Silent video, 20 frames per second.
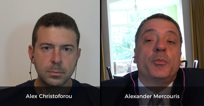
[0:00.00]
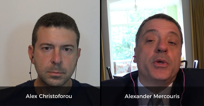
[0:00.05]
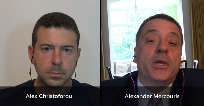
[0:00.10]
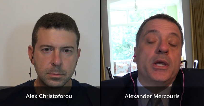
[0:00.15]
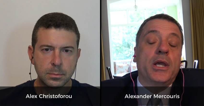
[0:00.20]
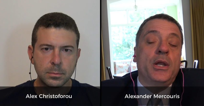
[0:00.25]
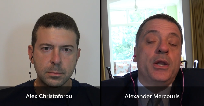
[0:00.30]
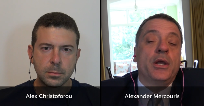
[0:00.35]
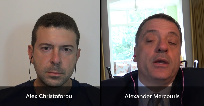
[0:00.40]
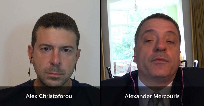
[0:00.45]

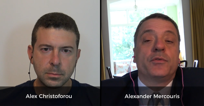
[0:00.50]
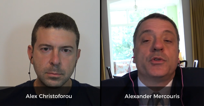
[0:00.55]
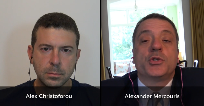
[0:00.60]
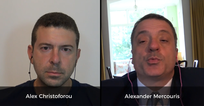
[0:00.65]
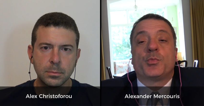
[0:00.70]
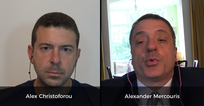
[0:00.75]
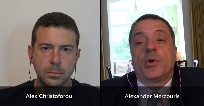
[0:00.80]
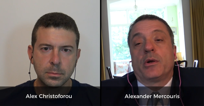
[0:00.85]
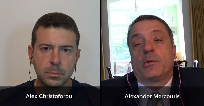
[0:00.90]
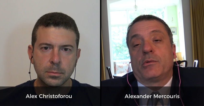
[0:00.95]
Speaker 1: beginning of
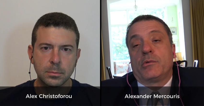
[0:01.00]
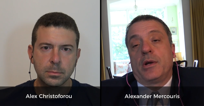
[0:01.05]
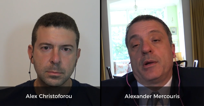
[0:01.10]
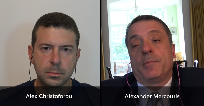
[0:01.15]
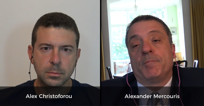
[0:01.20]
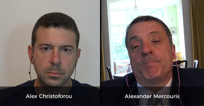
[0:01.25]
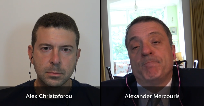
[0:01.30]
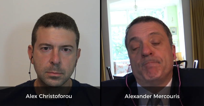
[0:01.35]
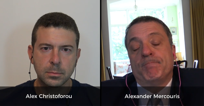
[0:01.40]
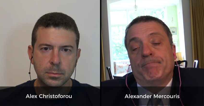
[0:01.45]
this
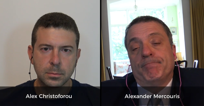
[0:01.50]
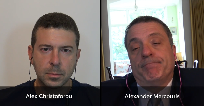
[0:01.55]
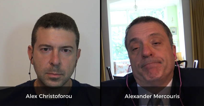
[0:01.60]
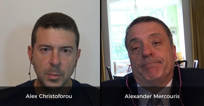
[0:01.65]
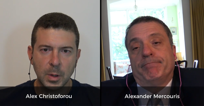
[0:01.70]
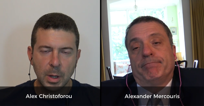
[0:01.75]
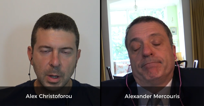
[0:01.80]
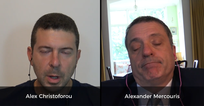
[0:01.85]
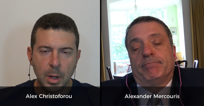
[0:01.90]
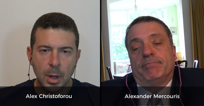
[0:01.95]
program.
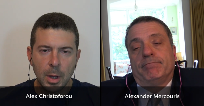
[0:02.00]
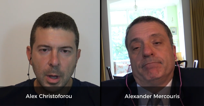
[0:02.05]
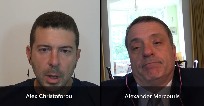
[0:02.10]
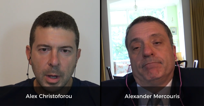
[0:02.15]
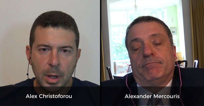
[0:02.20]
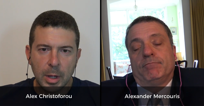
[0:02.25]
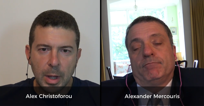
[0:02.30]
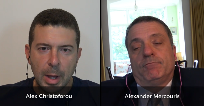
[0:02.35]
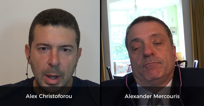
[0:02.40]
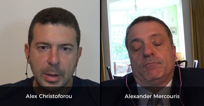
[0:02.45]

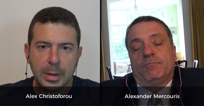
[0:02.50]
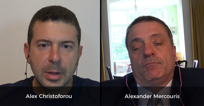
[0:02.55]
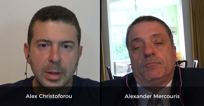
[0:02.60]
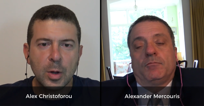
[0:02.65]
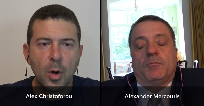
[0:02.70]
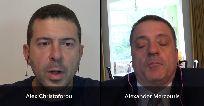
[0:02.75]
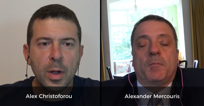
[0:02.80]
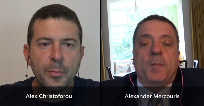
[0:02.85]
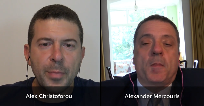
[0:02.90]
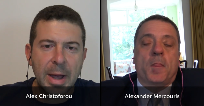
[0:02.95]
Speaker 2: Yeah,
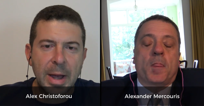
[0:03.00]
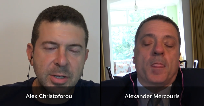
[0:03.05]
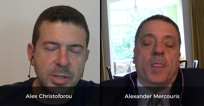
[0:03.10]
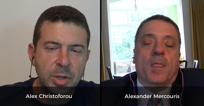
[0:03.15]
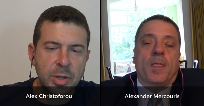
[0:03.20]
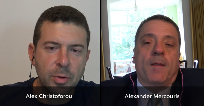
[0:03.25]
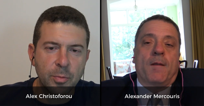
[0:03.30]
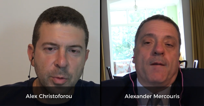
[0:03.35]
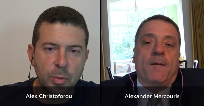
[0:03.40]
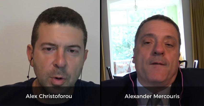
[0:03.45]
going back
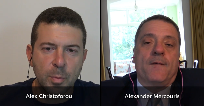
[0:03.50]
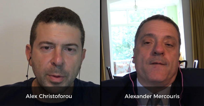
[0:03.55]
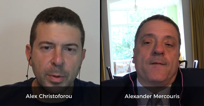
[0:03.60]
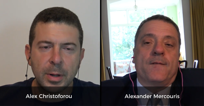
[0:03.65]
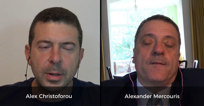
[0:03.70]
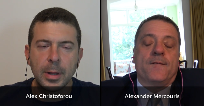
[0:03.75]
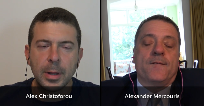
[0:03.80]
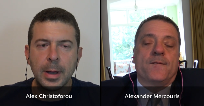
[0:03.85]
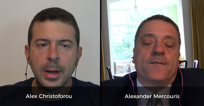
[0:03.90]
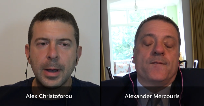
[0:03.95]
to the
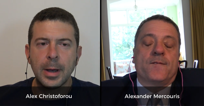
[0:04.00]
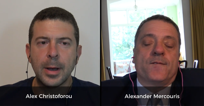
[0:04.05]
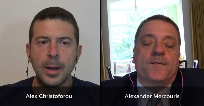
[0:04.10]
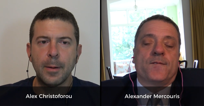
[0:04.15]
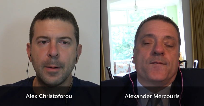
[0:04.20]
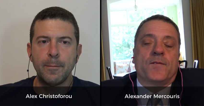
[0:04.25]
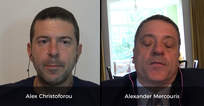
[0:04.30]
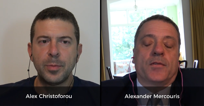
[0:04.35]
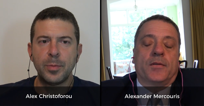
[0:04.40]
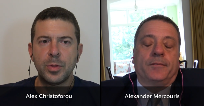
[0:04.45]

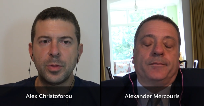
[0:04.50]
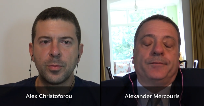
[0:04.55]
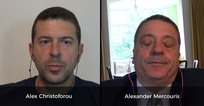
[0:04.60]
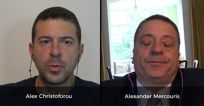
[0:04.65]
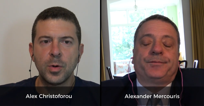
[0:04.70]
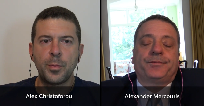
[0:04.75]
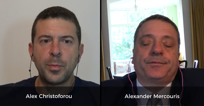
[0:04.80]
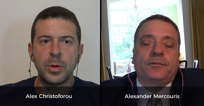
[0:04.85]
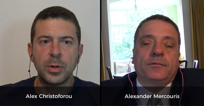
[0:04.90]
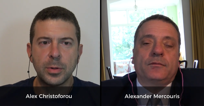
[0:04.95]

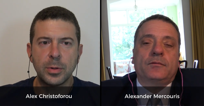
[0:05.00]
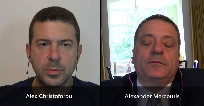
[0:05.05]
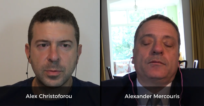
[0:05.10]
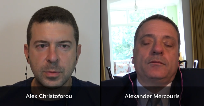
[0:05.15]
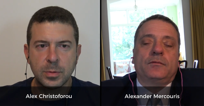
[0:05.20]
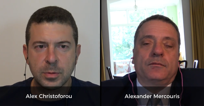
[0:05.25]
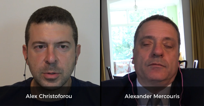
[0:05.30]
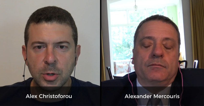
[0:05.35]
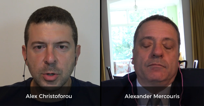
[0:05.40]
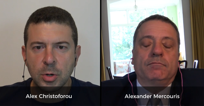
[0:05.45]

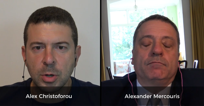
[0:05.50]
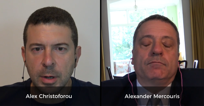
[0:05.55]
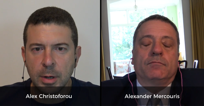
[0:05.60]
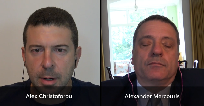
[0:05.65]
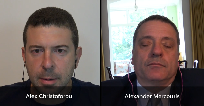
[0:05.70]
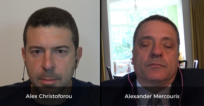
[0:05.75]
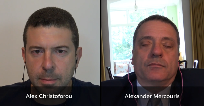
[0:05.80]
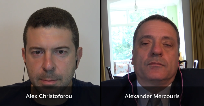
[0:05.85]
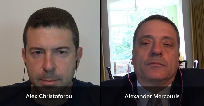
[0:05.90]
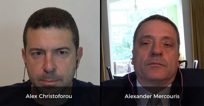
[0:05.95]
ruble took
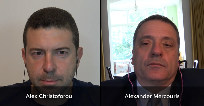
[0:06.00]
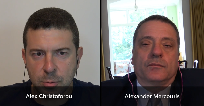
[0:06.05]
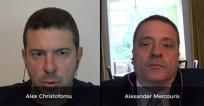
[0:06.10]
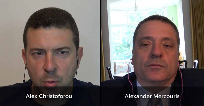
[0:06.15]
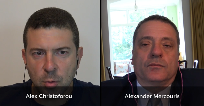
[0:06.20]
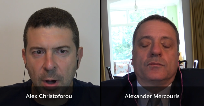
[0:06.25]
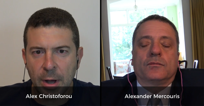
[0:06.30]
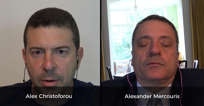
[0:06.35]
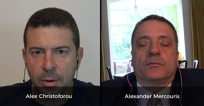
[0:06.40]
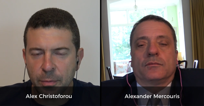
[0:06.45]

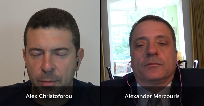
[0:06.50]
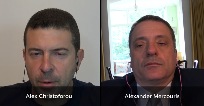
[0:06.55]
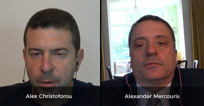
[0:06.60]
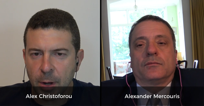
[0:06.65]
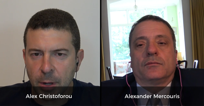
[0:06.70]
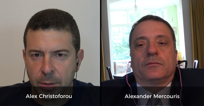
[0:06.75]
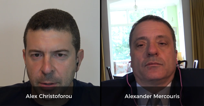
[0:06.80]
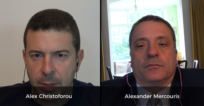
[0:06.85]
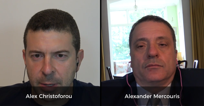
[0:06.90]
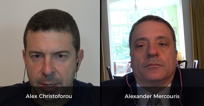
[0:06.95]
quite a
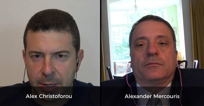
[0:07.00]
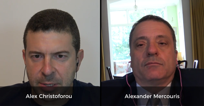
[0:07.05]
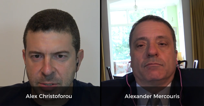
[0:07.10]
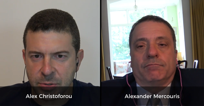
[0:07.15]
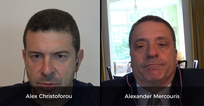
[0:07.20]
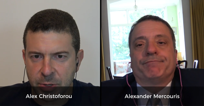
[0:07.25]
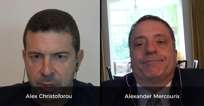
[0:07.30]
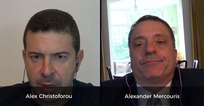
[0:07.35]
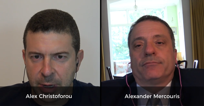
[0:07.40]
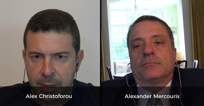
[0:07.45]
fall
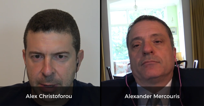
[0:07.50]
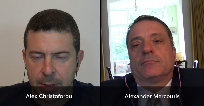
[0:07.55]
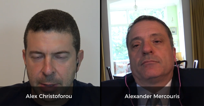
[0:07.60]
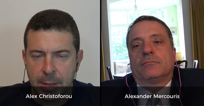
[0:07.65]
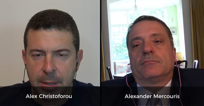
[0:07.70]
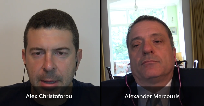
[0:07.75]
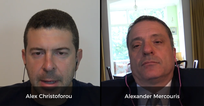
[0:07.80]
yesterday,